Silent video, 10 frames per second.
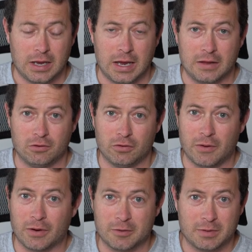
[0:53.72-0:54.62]
and you know
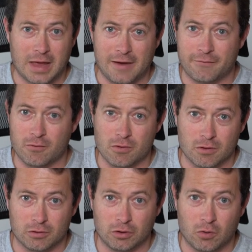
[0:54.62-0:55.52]
they recommend that
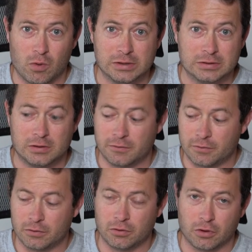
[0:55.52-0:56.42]
for you know ones
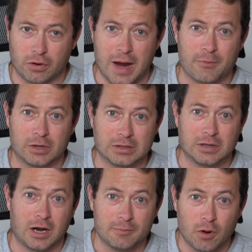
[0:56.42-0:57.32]
their camera
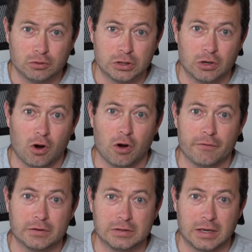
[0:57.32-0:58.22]
gets a lot of motion or
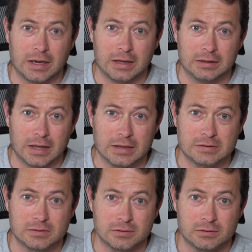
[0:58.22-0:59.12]
if it's in a
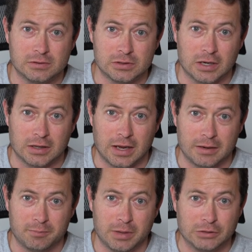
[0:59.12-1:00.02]
less
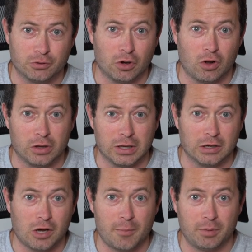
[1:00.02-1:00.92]
sunlight place where you only
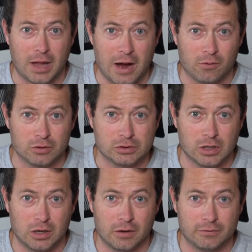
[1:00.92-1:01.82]
get a couple
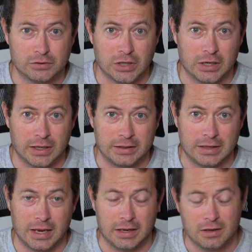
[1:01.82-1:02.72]
hours of sun a
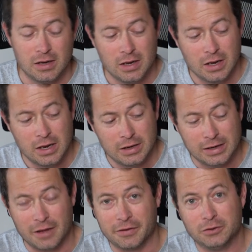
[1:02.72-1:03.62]
day
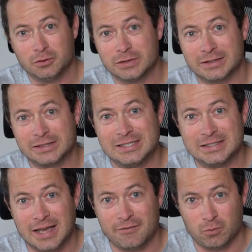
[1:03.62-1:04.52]
now this one's
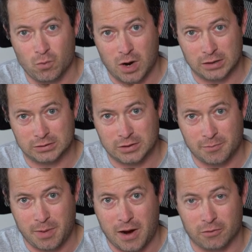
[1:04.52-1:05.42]
7 watts
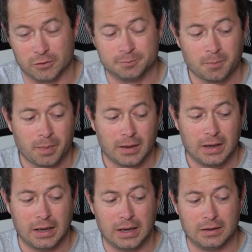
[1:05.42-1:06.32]
of power
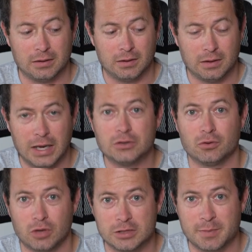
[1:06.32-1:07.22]
and
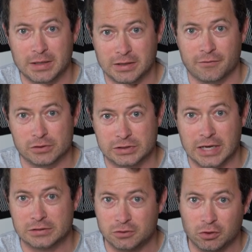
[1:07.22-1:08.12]
azone does make different
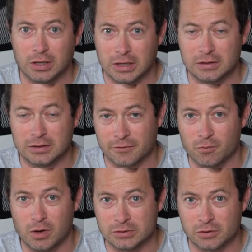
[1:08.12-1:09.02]
sizes you can get
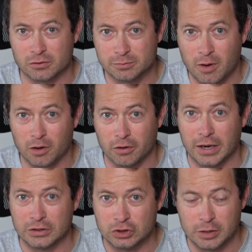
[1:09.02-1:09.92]
different ones they're smaller
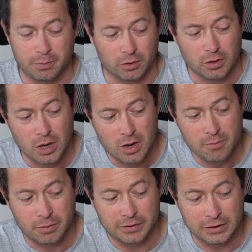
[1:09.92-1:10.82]
and cheaper
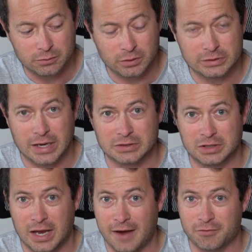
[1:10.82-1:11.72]
but this one is
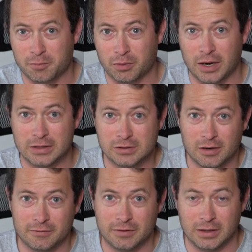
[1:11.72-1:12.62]
actually half the price
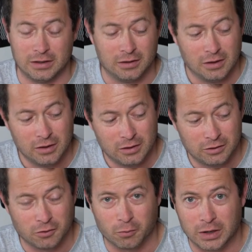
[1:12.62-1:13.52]
of the
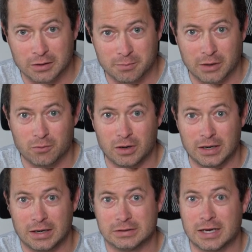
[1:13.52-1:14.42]
the ring big one
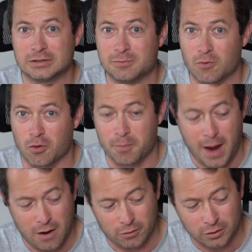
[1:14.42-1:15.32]
and it's actually more
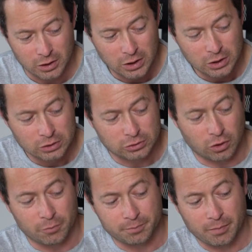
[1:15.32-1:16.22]
power
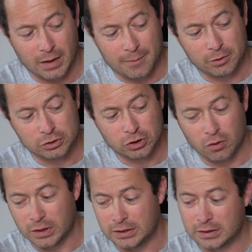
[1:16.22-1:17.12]
so i'm going to
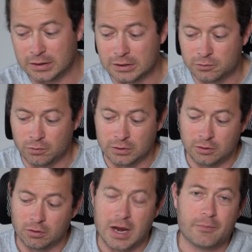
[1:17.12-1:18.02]
show it this
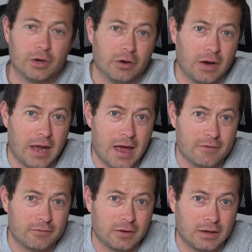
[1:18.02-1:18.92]
little camera here i
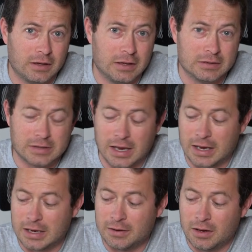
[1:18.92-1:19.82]
have is
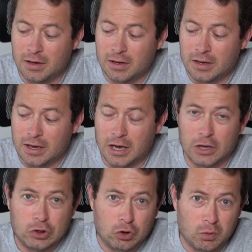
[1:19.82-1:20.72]
a
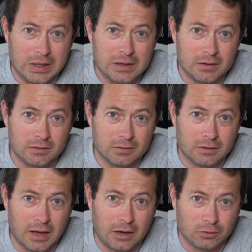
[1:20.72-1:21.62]
uh, Nooie
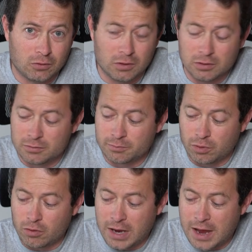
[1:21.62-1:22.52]
outdoor
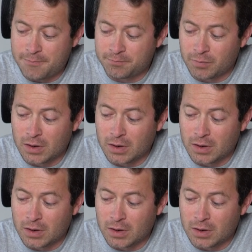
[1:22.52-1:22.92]
pro cam